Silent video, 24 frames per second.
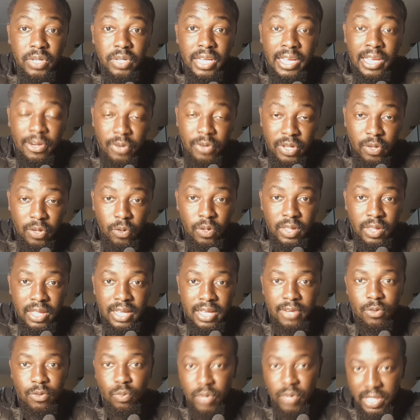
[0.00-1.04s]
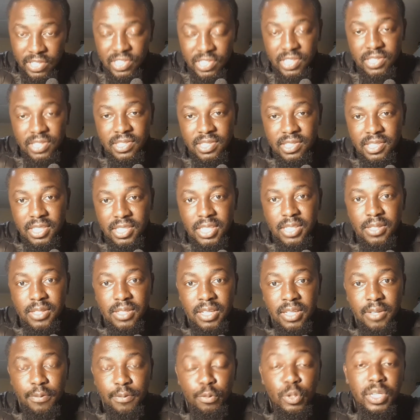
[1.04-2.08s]
area or that regions is
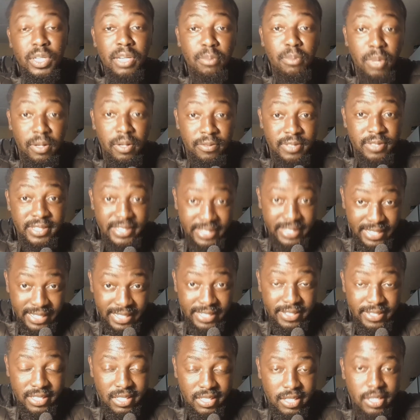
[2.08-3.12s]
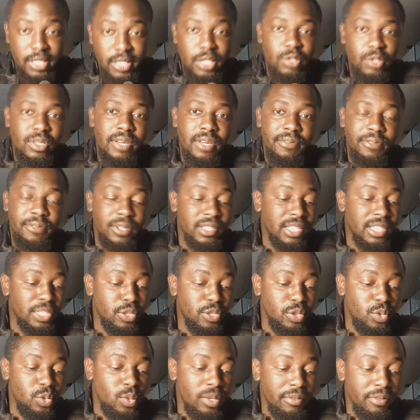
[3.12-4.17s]
foot and mouth disease. So I felt I
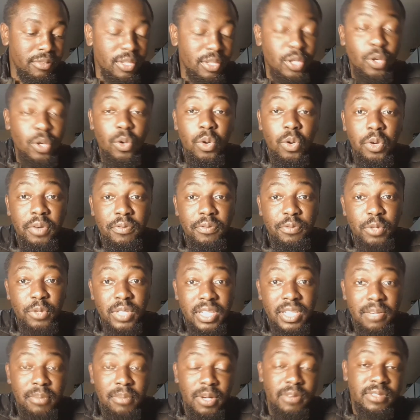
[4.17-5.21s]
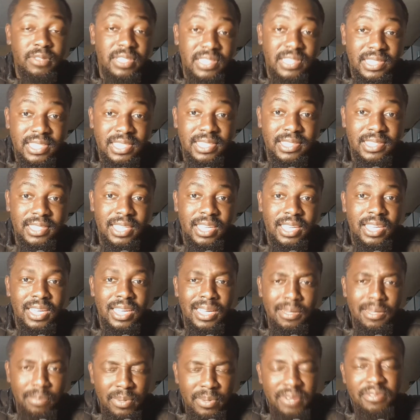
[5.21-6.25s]
should do a video on foot and mouth disease,
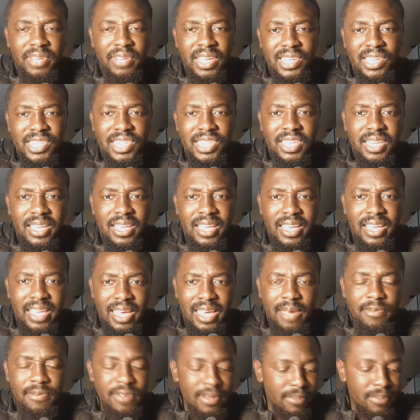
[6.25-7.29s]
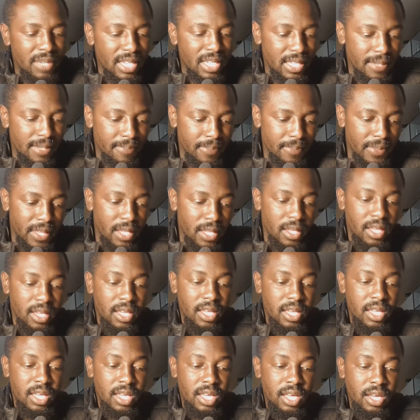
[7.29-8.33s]
abbreviation FMD.
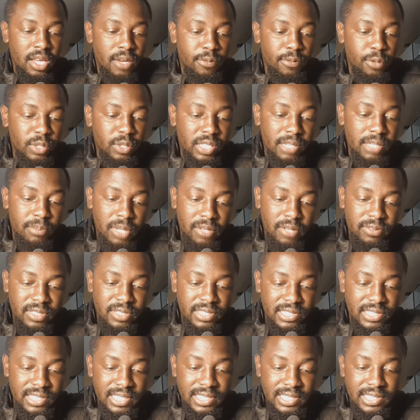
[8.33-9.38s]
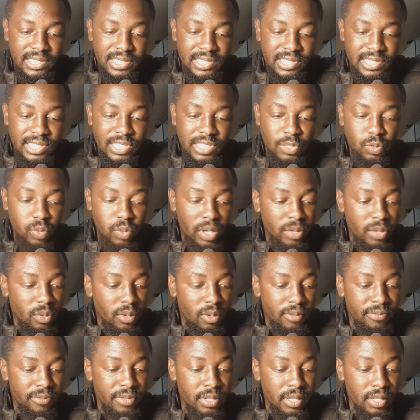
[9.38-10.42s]
Foot and mouth disease is one
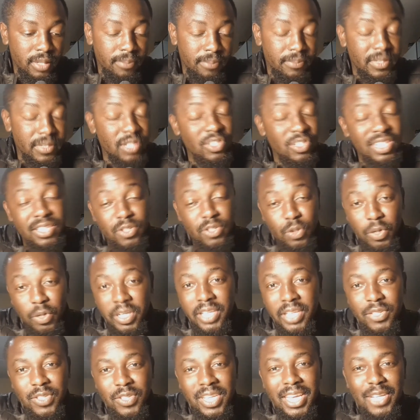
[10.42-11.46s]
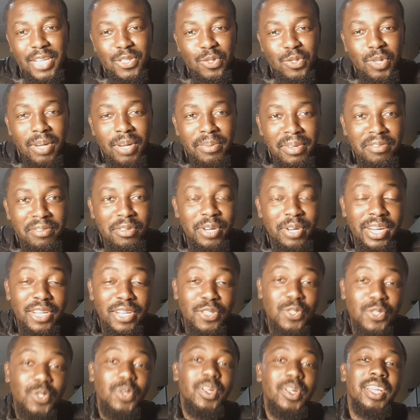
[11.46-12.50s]
of the, as you guys know, I'm never
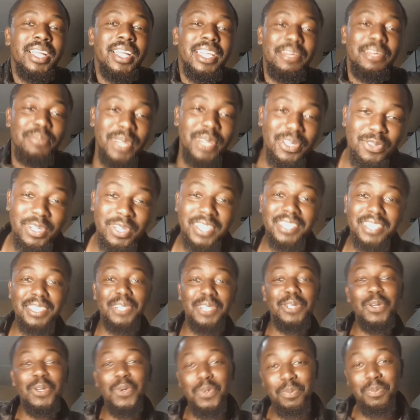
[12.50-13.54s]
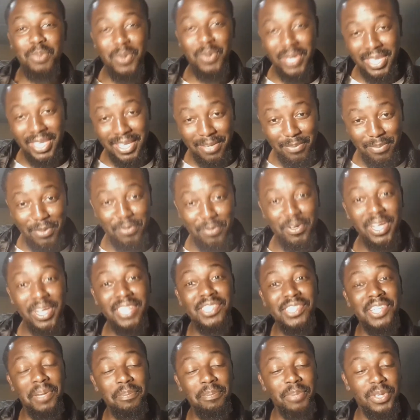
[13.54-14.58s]
writing solo. I got my trusted notebook here before I
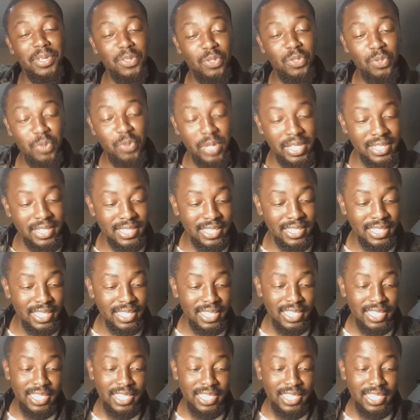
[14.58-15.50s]
jump into it,